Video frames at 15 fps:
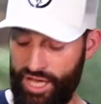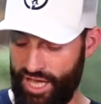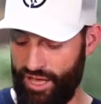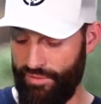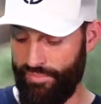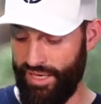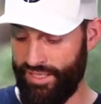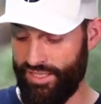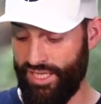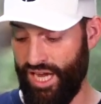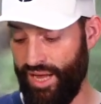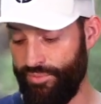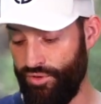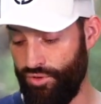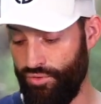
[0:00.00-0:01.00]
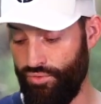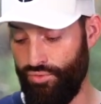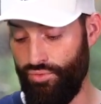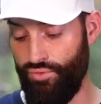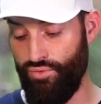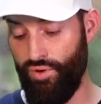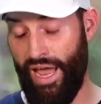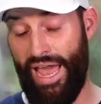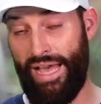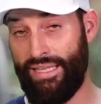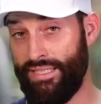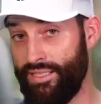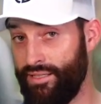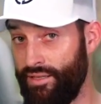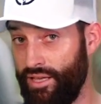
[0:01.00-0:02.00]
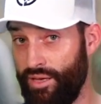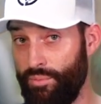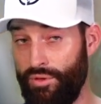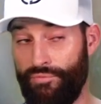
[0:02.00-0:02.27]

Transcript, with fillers: Um, by the time you ask them,